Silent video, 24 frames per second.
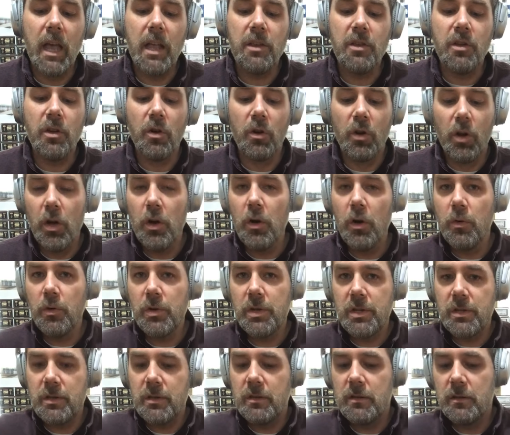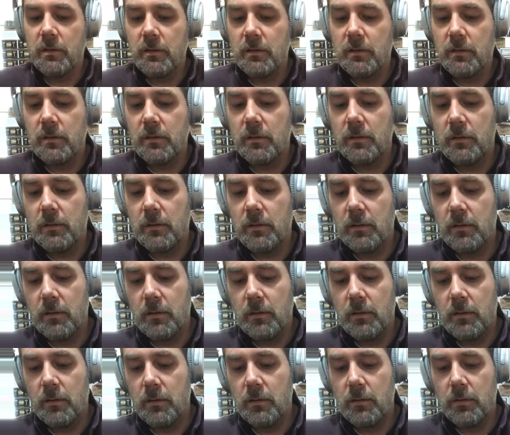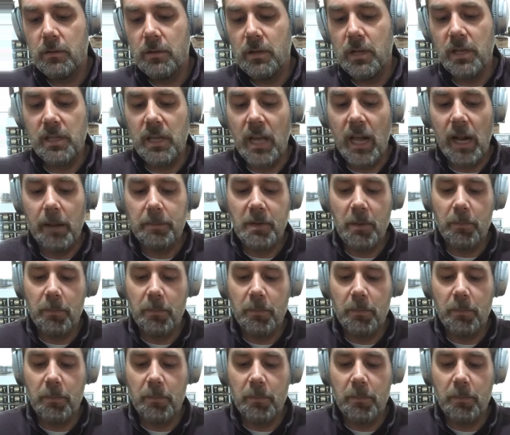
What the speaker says: Again, you're loose to